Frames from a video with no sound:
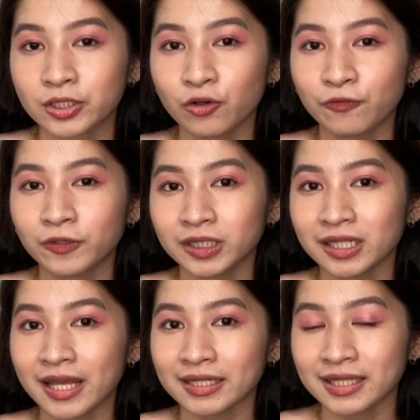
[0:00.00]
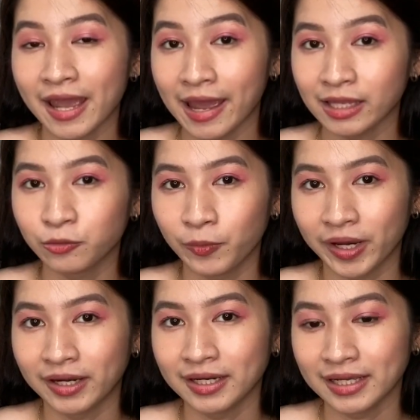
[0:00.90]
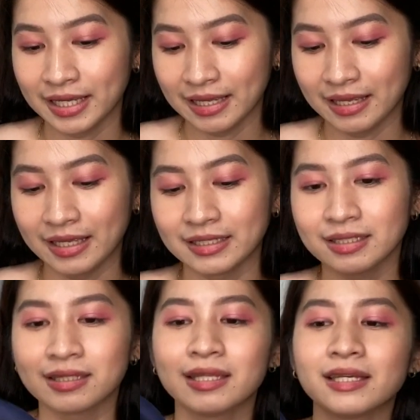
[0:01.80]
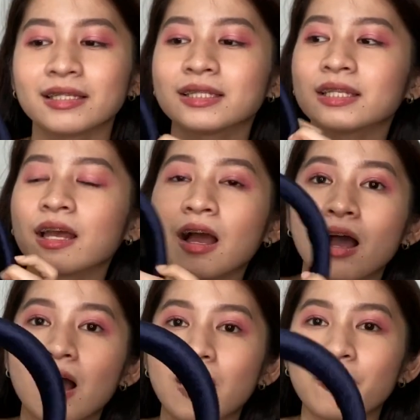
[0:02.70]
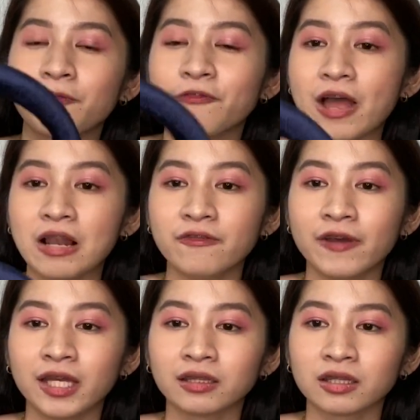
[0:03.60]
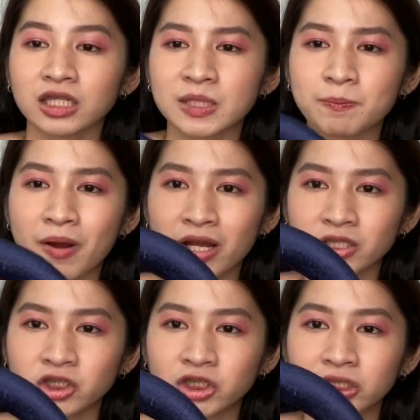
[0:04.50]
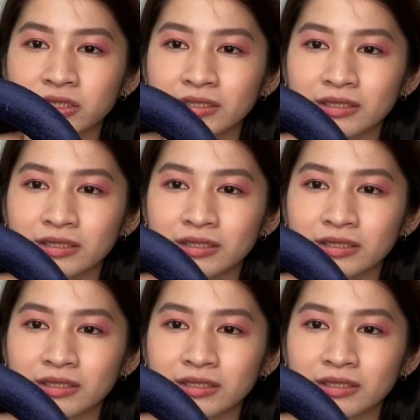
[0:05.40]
So for the next headwear is this velvet sponge